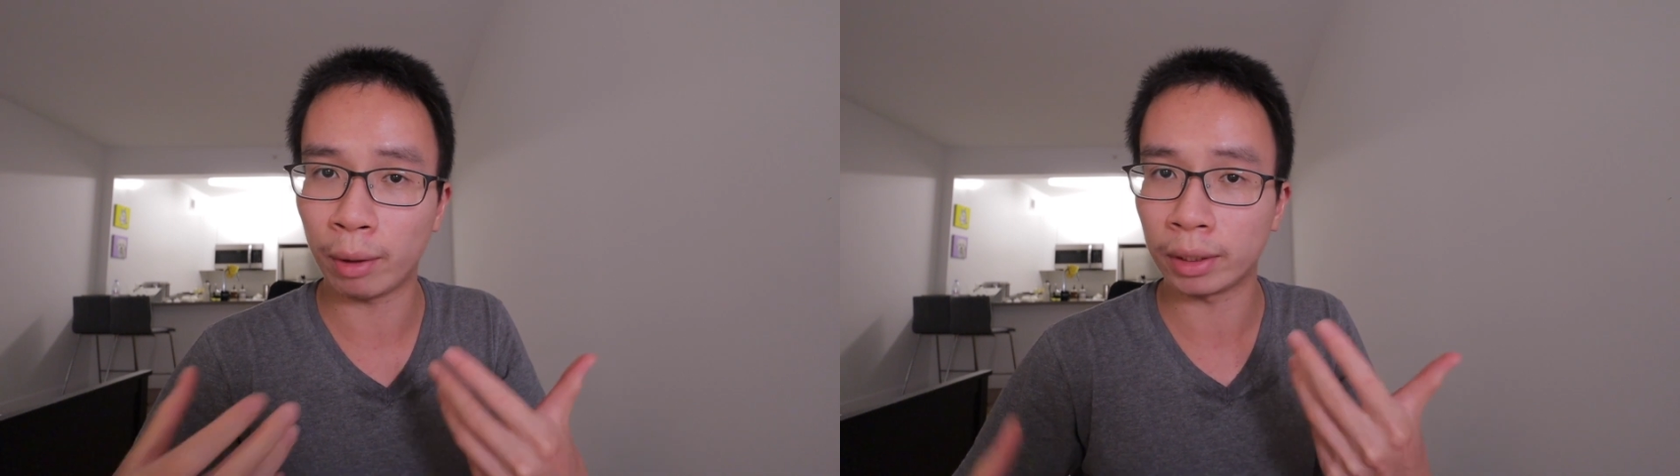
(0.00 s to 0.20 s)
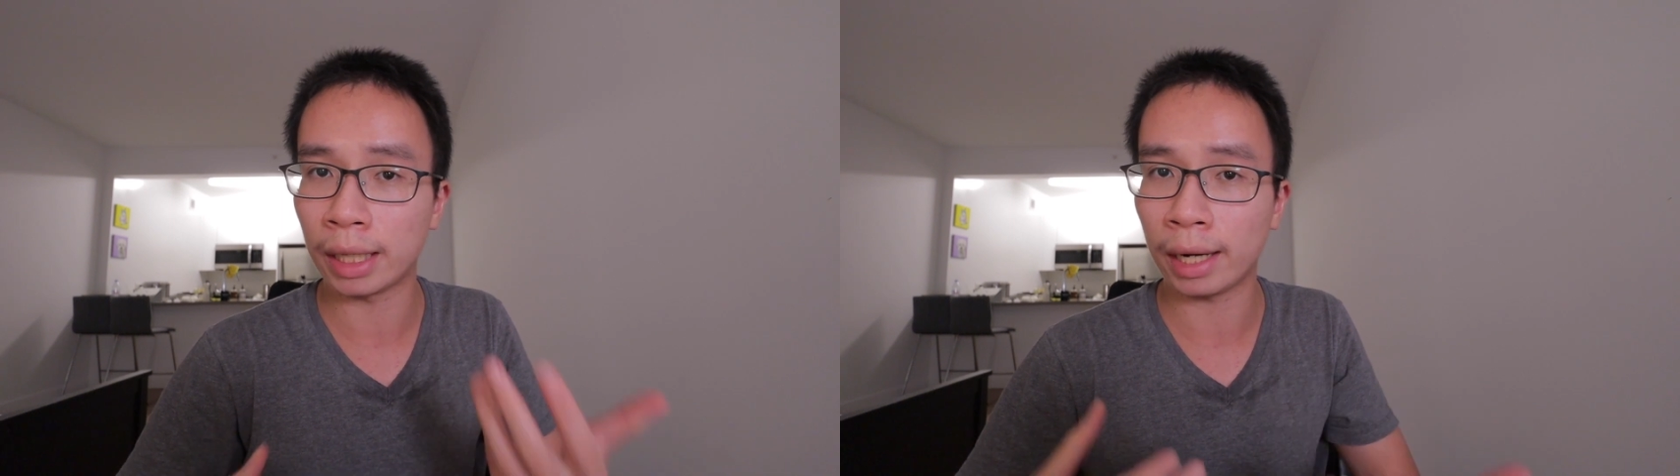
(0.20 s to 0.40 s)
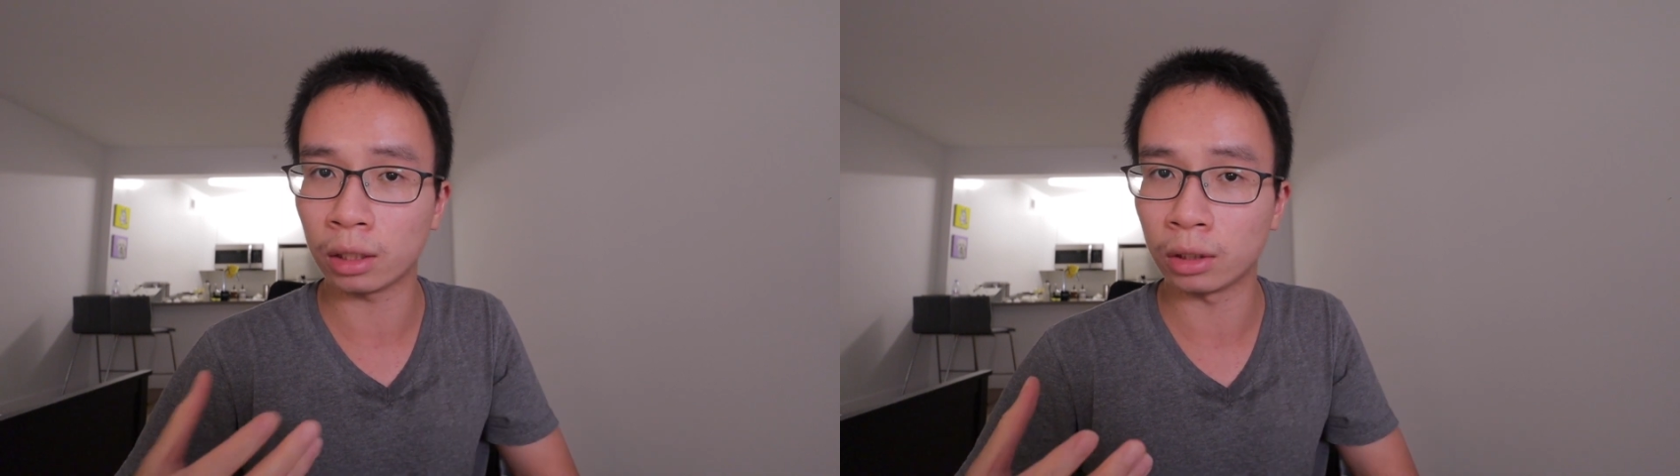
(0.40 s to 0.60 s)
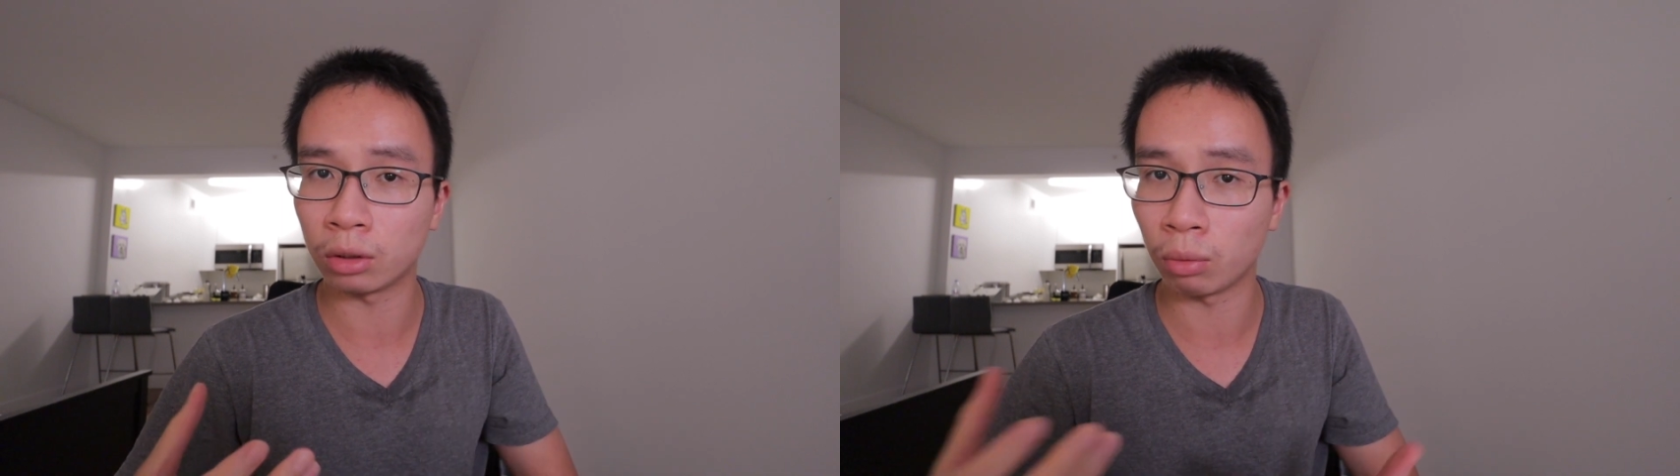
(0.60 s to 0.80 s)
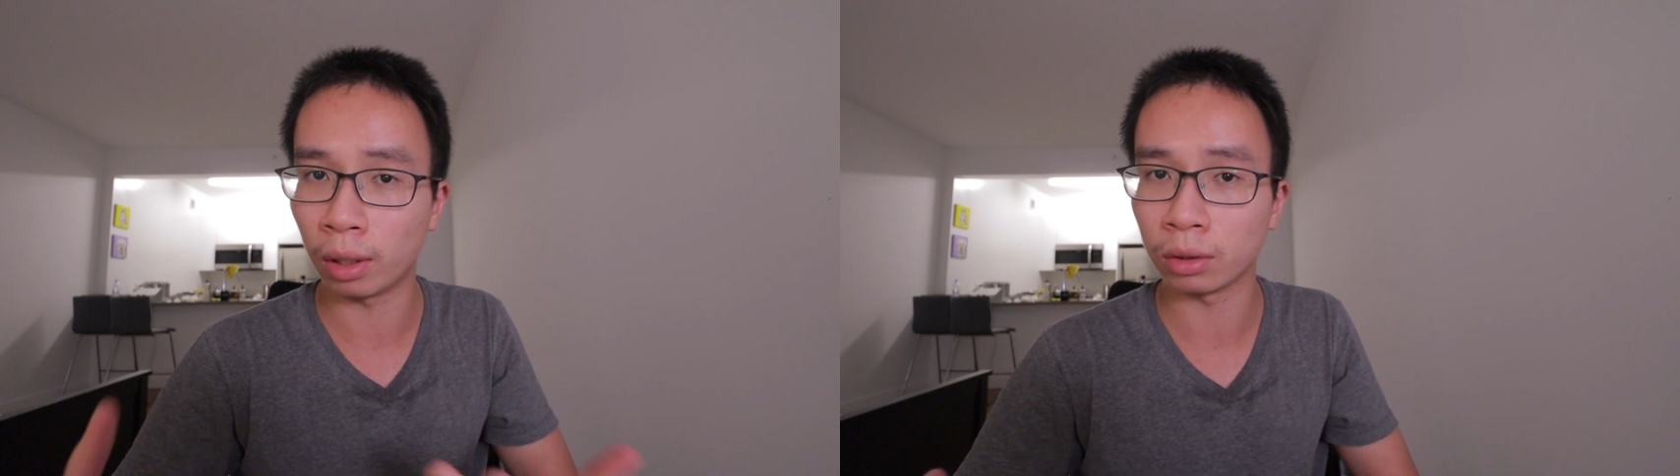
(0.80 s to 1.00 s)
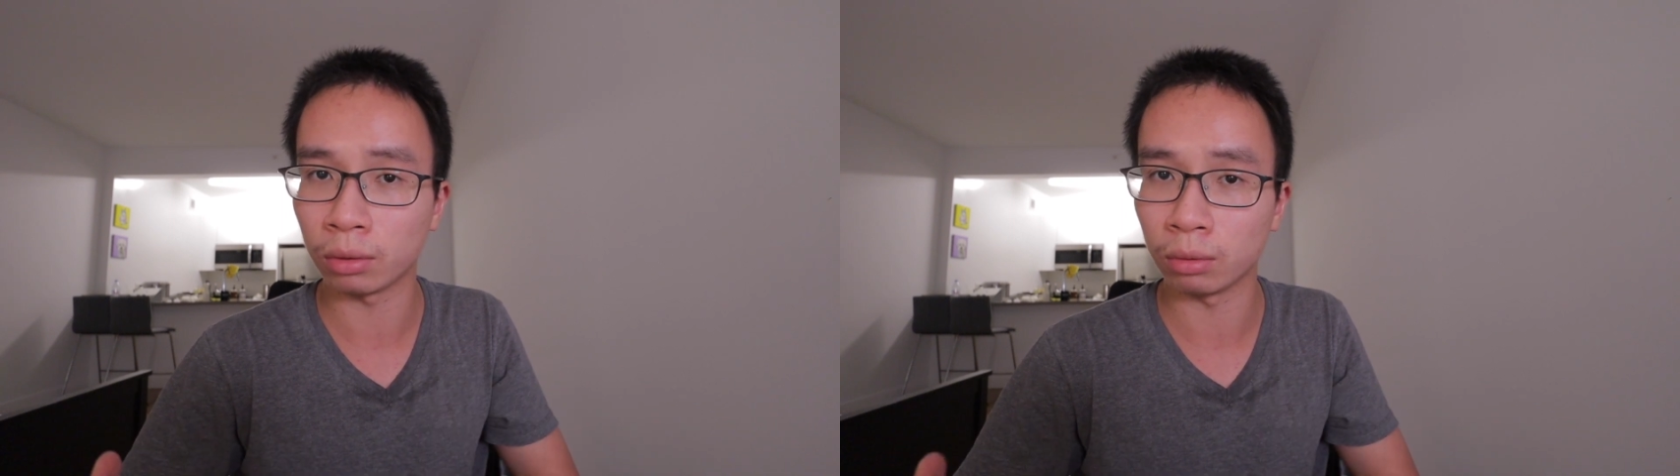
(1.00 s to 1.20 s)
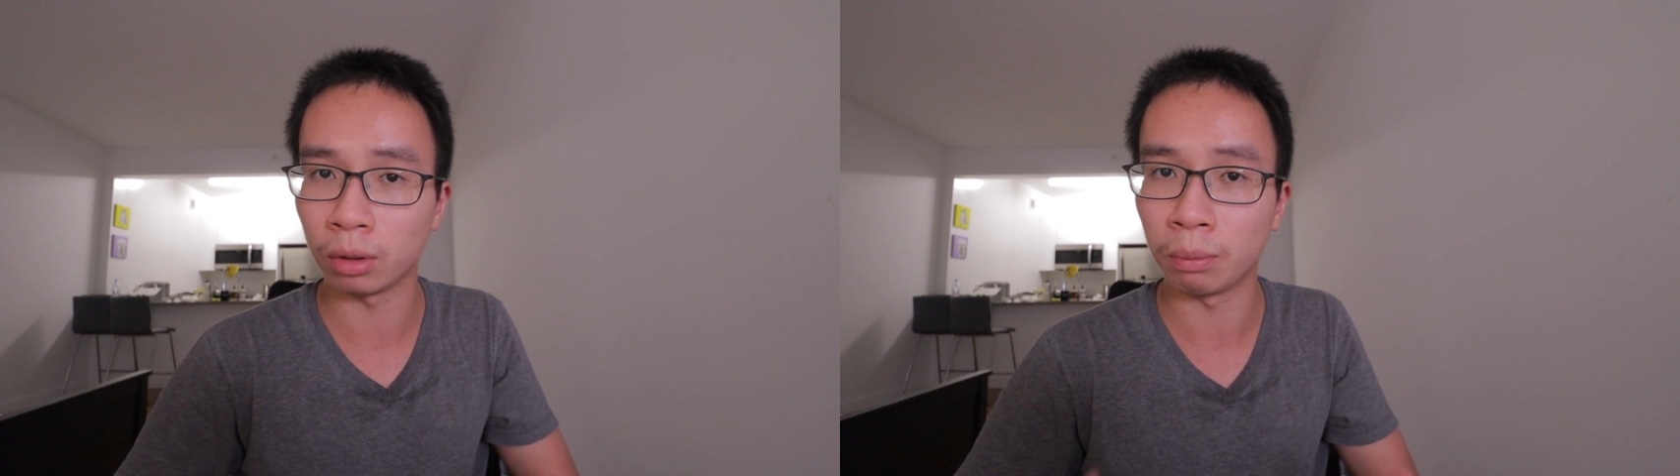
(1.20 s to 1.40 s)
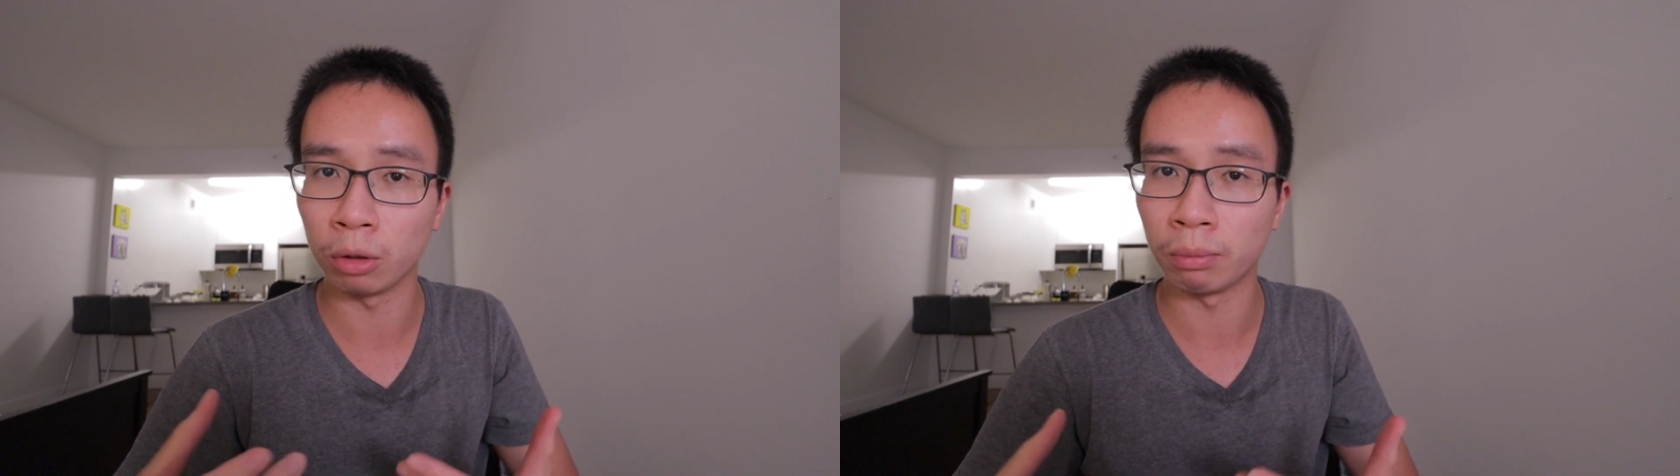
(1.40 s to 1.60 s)
exactly to run through
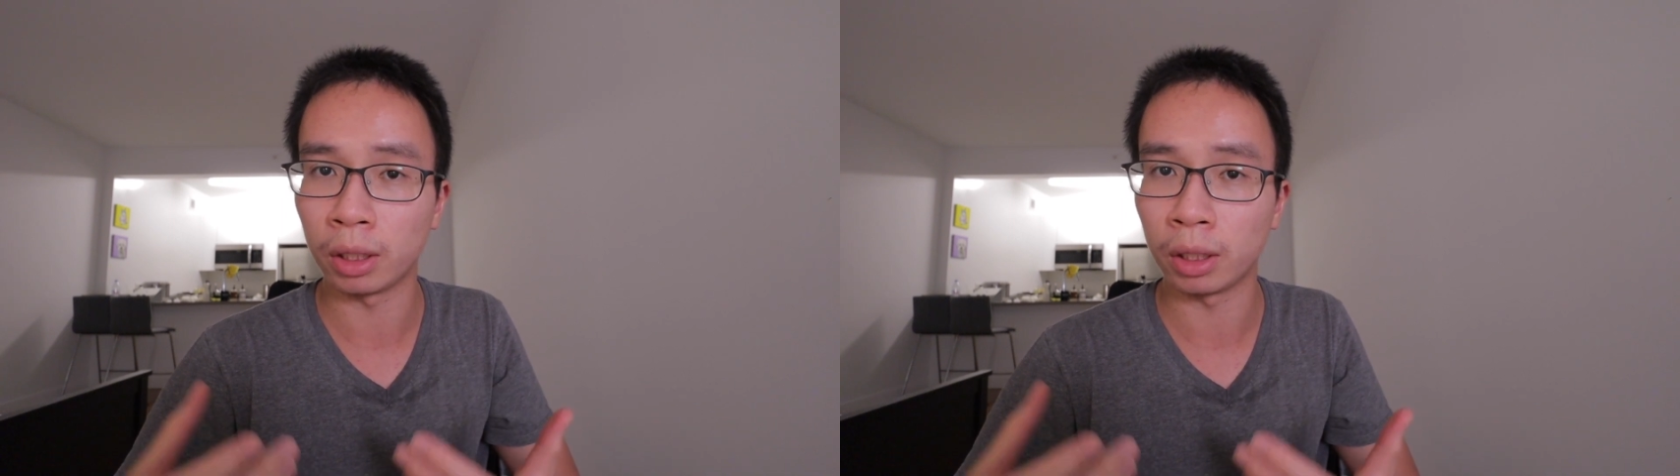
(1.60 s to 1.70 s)
the build,